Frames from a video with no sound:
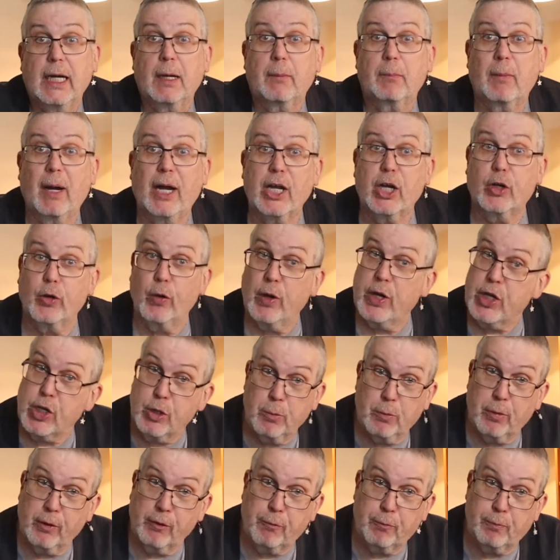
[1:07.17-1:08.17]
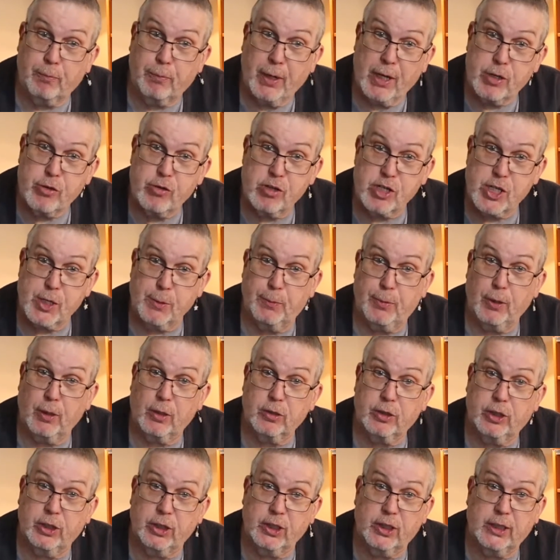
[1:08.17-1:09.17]
my growing number of Patreon
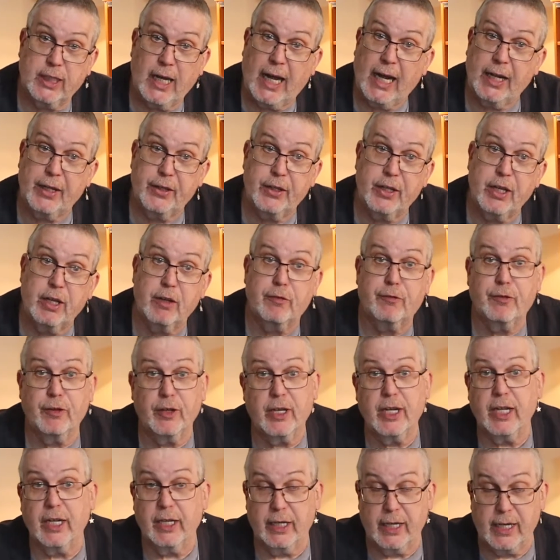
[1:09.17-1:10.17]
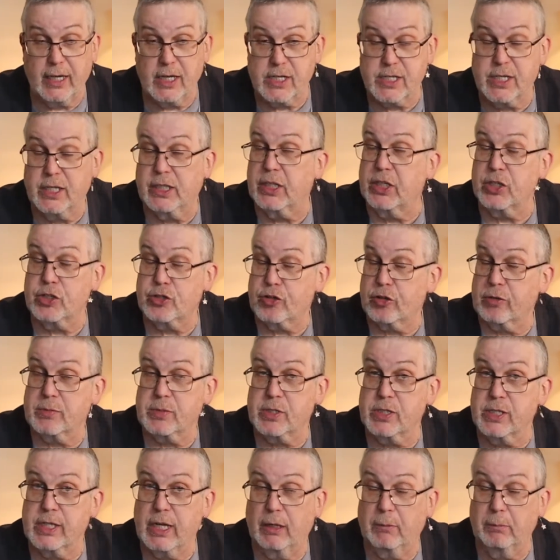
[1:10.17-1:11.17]
supporters, and the affiliate links in the
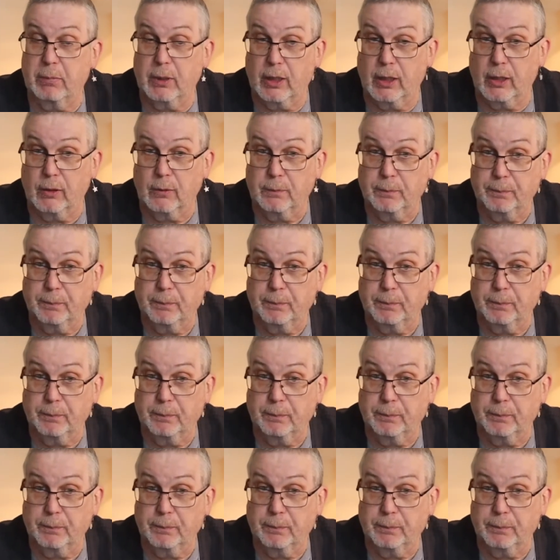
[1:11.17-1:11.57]
description down below.